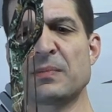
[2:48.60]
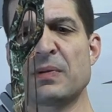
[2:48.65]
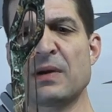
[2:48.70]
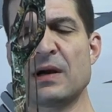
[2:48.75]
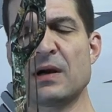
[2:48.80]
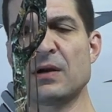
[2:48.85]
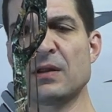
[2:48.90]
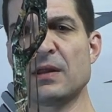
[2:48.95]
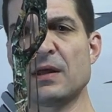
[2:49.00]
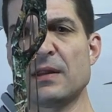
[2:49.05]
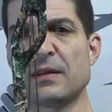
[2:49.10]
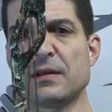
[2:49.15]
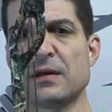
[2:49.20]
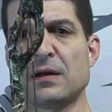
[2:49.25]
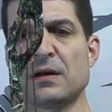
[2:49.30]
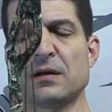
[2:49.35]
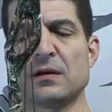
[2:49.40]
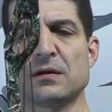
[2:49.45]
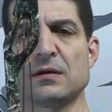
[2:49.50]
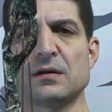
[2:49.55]
parallel
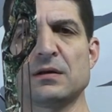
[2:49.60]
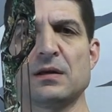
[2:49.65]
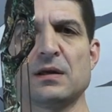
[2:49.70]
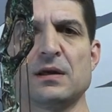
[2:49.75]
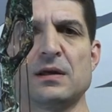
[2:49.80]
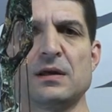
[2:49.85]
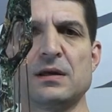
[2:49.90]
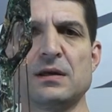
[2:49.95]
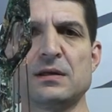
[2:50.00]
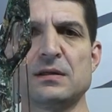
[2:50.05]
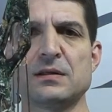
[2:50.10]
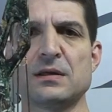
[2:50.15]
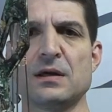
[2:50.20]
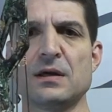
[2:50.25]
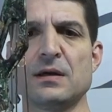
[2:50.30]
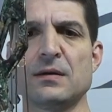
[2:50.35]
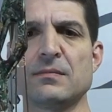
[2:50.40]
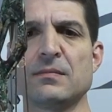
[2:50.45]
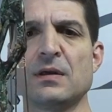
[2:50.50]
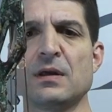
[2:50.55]
there and
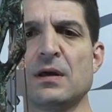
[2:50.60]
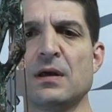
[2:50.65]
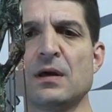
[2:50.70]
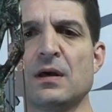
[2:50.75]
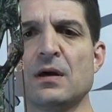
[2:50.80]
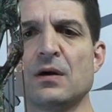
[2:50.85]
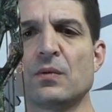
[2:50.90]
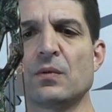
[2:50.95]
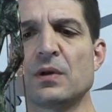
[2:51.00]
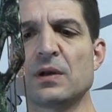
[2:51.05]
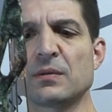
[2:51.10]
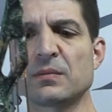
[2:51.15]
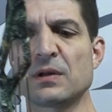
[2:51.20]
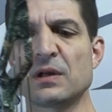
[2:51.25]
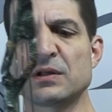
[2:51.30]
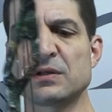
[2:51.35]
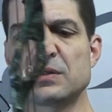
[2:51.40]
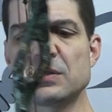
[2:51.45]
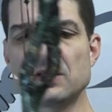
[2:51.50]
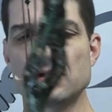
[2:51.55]
um, what I'm
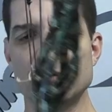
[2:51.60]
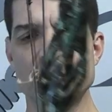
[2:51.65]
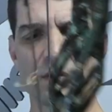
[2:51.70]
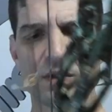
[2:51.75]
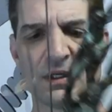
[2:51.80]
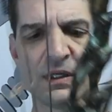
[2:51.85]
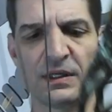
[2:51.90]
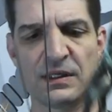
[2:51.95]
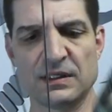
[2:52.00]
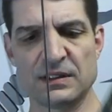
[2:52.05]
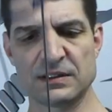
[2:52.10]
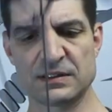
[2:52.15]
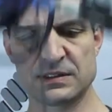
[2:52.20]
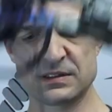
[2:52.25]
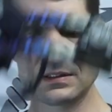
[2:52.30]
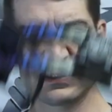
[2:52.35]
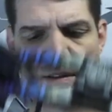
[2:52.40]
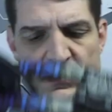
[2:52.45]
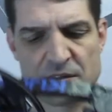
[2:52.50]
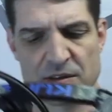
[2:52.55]
going to do
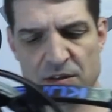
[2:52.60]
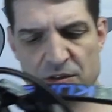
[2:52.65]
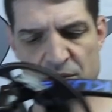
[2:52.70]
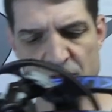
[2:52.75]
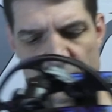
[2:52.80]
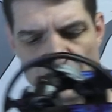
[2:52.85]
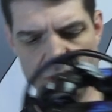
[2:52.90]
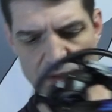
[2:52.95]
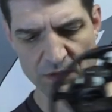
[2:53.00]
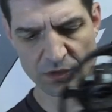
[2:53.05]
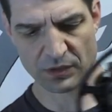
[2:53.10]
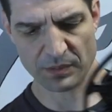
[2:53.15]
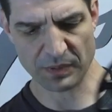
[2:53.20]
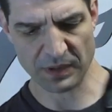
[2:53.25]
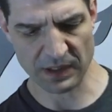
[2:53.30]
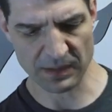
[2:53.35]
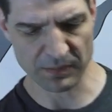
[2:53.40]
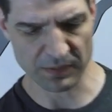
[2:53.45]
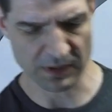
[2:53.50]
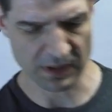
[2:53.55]
is shoot through the
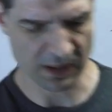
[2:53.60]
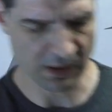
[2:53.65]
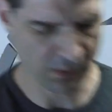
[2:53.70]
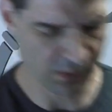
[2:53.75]
paper now